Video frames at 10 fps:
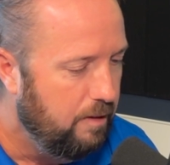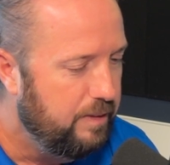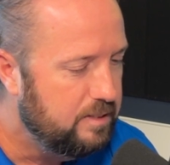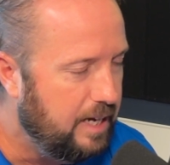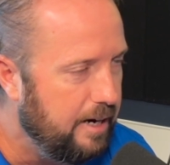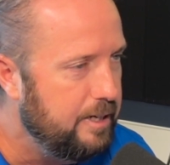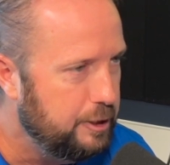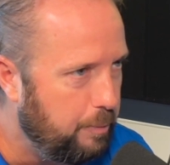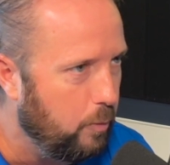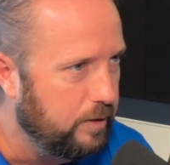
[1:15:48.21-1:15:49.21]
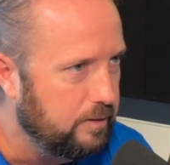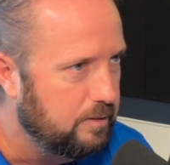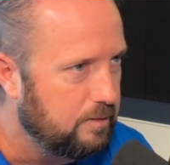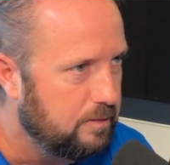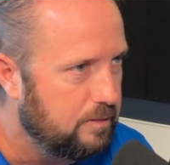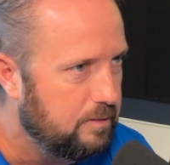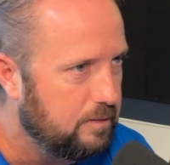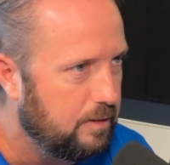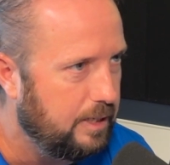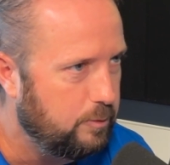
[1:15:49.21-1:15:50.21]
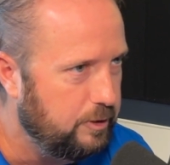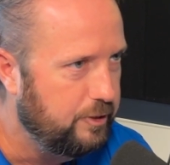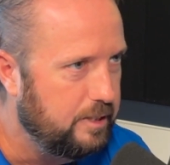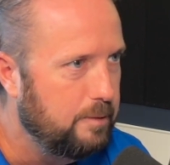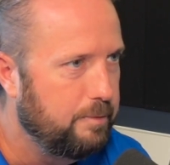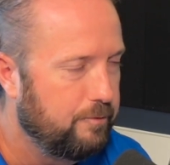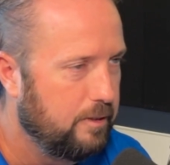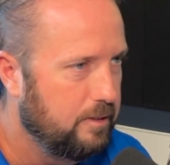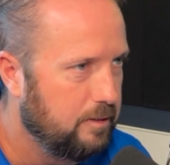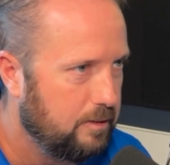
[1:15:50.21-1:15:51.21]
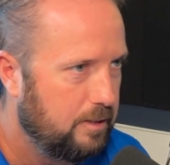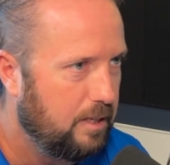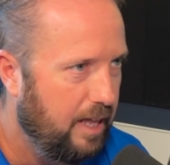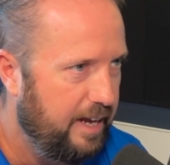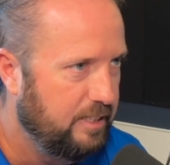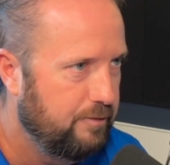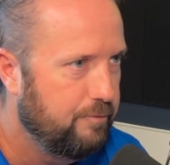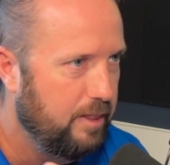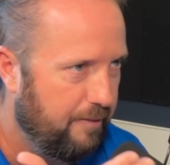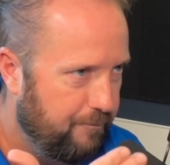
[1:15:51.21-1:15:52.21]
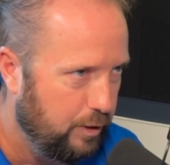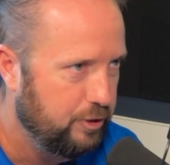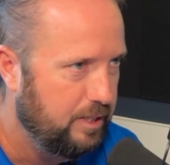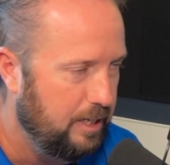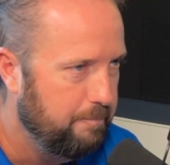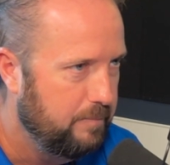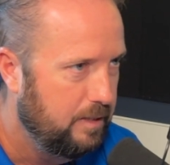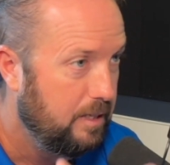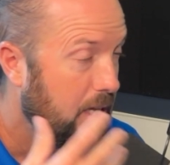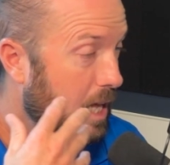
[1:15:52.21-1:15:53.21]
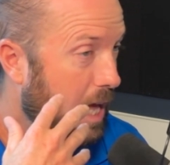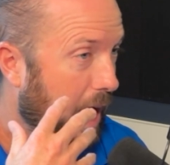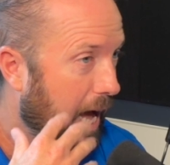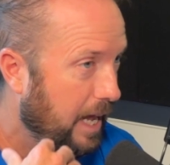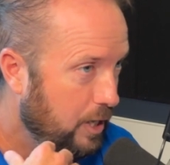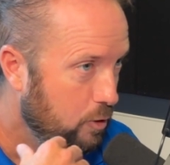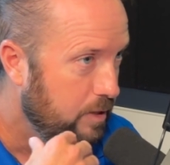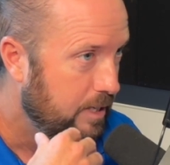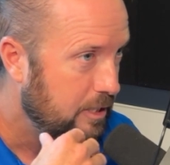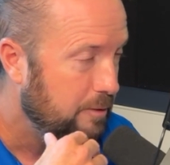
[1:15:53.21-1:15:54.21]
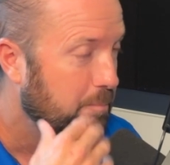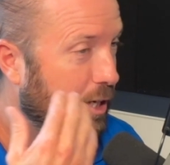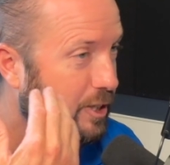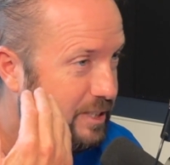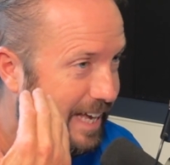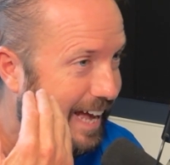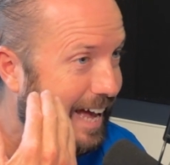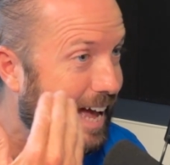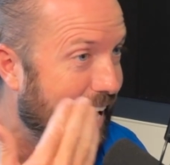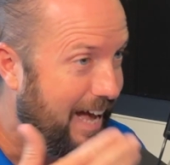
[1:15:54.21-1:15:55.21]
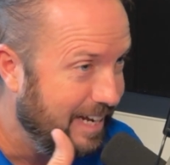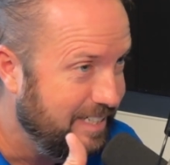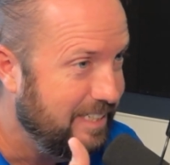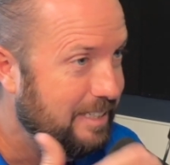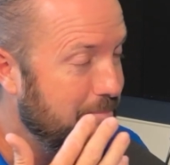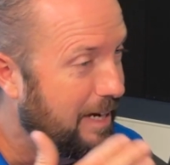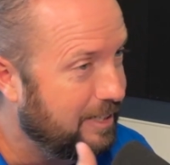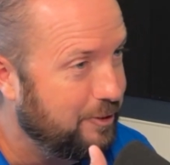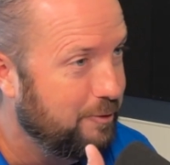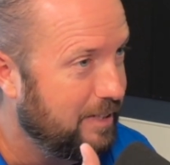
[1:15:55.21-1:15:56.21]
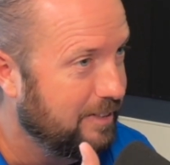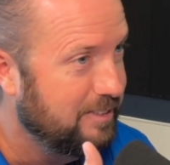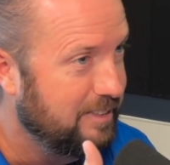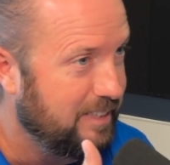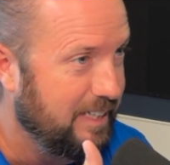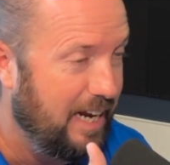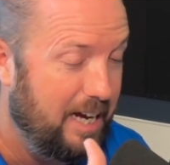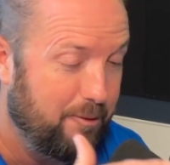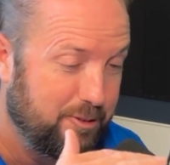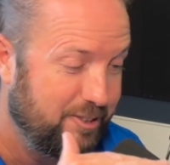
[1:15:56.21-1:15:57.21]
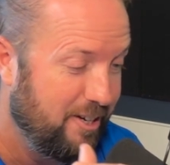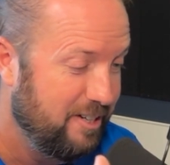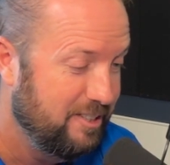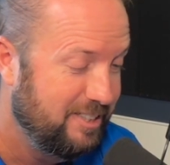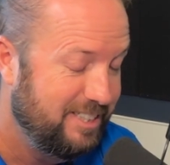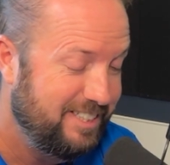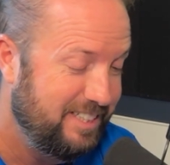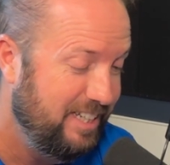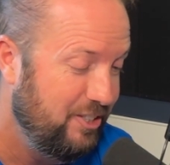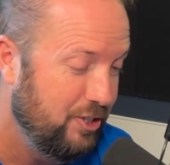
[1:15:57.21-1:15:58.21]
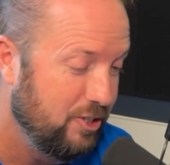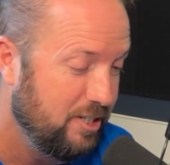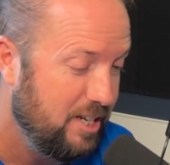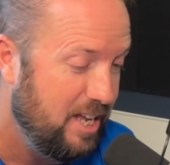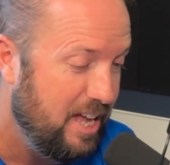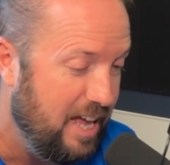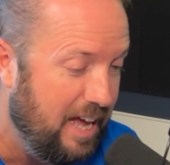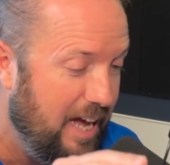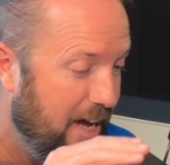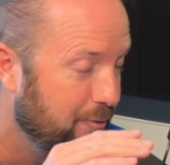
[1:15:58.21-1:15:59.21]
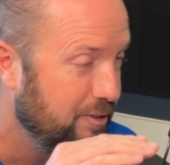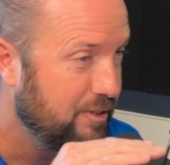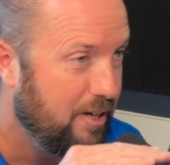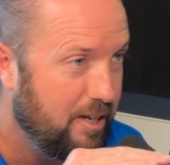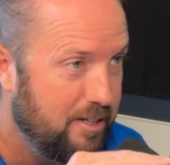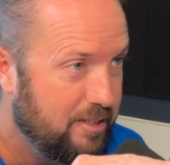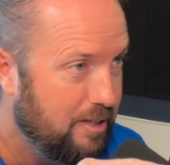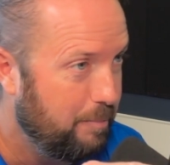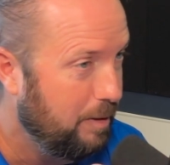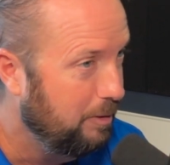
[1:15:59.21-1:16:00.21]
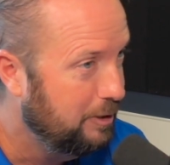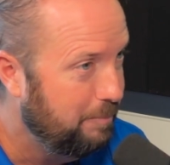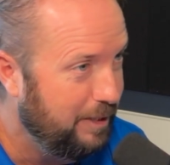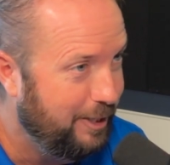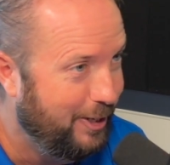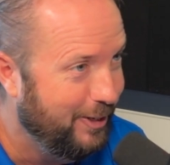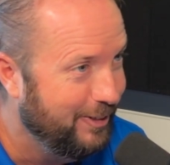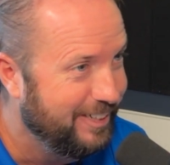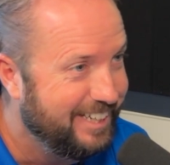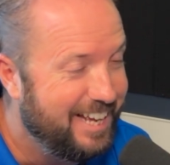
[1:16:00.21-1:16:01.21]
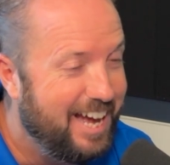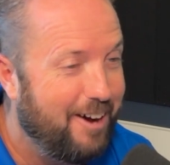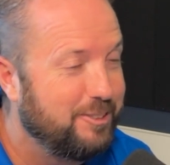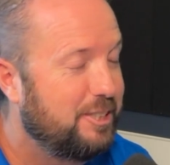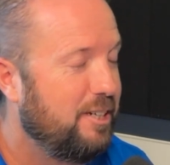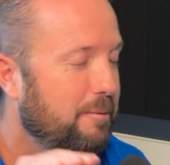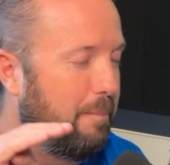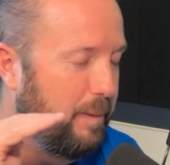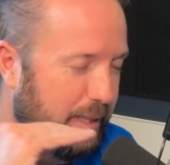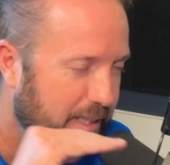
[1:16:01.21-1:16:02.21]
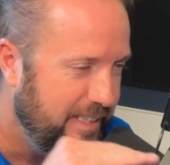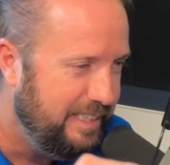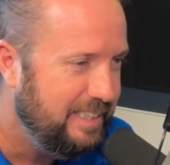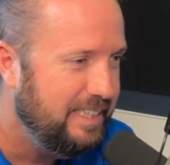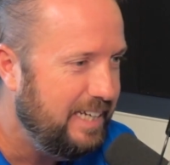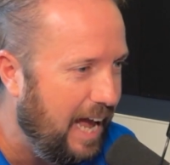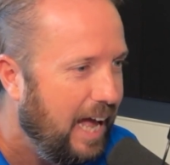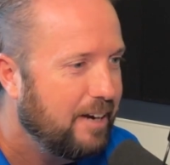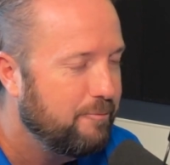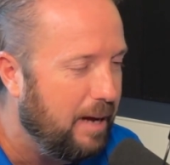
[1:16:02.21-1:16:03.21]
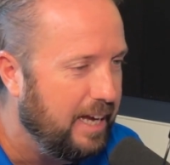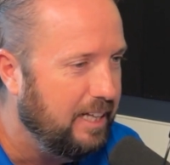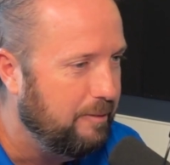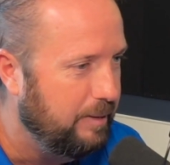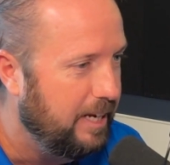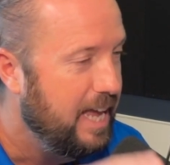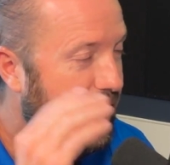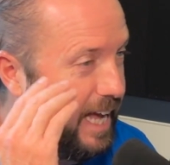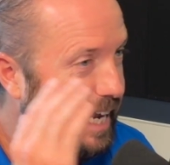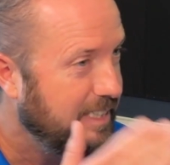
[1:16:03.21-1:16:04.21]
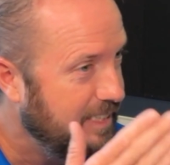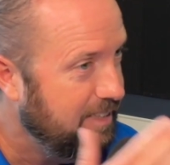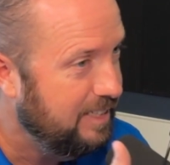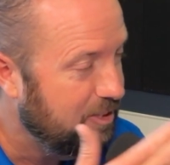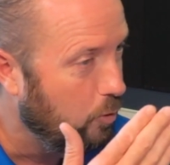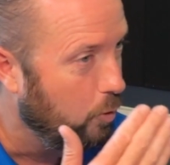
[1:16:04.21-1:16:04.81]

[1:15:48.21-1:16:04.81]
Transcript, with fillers: the scariest point is when you get up in front of the class for that first time. Mm-hmm. I know this because I did it back in 2010. I was not a teacher. I was not a public speaker. I was completely out of my element. And I did this